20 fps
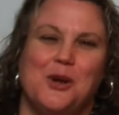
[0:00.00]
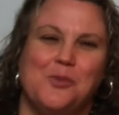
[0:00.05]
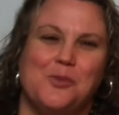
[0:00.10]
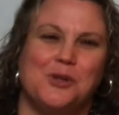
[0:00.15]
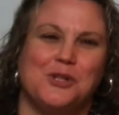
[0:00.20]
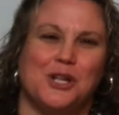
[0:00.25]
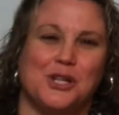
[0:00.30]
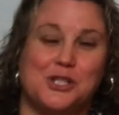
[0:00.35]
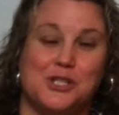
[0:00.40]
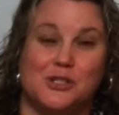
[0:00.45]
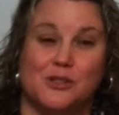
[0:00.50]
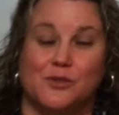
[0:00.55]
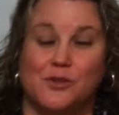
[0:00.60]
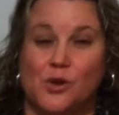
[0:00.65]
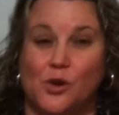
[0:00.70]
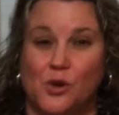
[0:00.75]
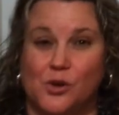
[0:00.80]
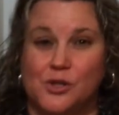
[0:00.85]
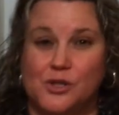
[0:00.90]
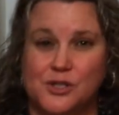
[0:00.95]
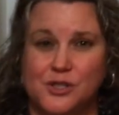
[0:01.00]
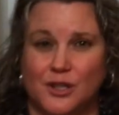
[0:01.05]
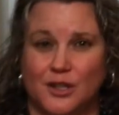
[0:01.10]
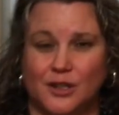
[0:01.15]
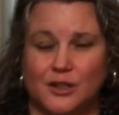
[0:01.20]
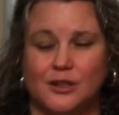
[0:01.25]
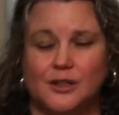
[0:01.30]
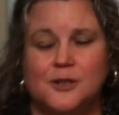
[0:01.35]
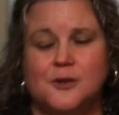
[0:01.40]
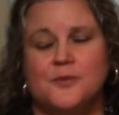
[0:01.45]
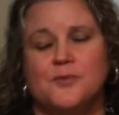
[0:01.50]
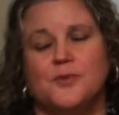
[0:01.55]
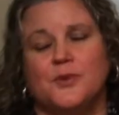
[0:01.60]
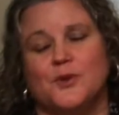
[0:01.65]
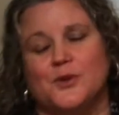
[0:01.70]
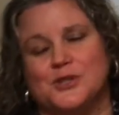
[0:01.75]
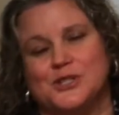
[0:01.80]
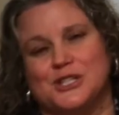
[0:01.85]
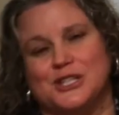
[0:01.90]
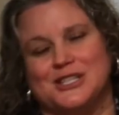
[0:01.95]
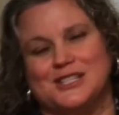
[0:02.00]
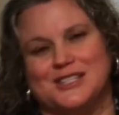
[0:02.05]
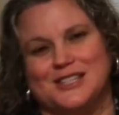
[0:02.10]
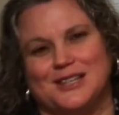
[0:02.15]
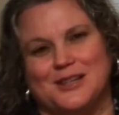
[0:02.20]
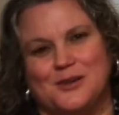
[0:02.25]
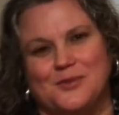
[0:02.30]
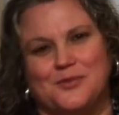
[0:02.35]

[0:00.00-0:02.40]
production of cortisol, which is